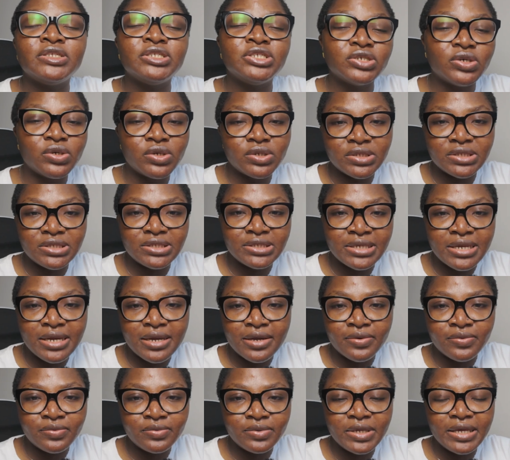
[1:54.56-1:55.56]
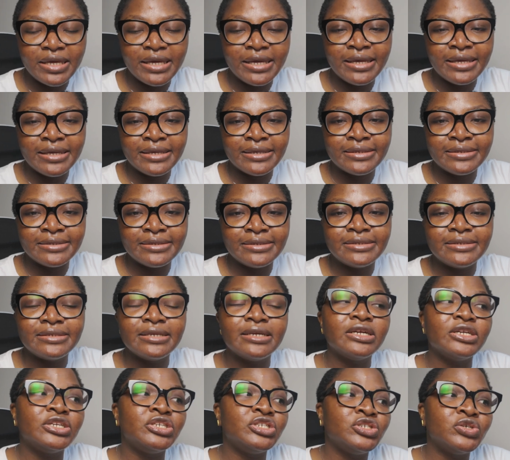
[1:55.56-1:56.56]
don'ts now is,
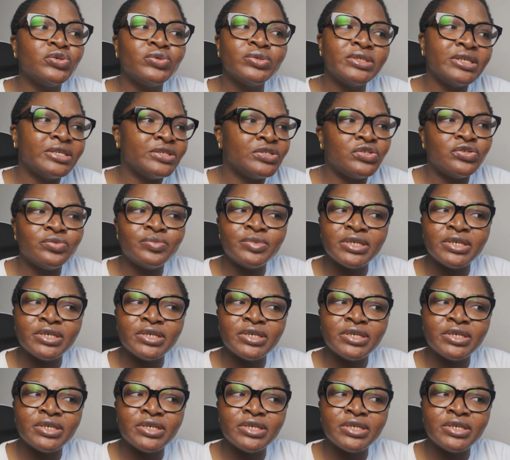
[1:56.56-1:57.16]
don't assume